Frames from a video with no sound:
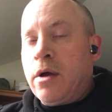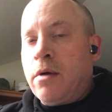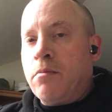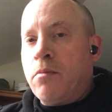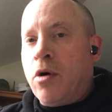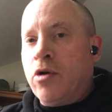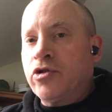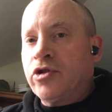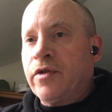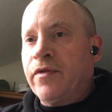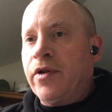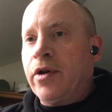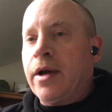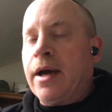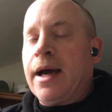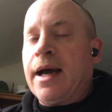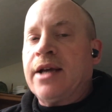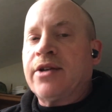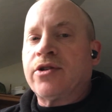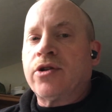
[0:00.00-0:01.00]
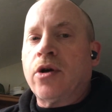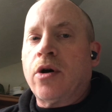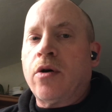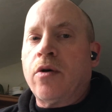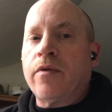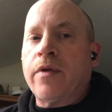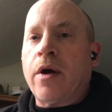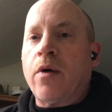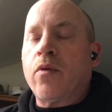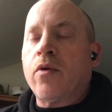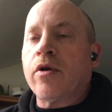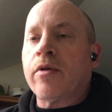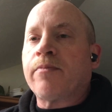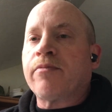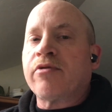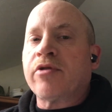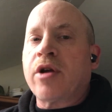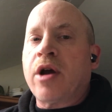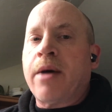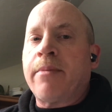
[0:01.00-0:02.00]
most of you guys know that we're
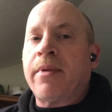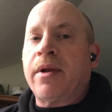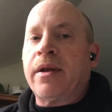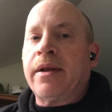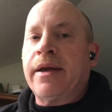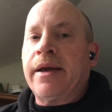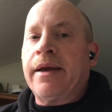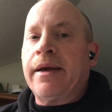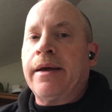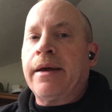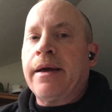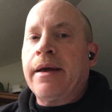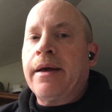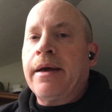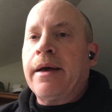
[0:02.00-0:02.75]
predominantly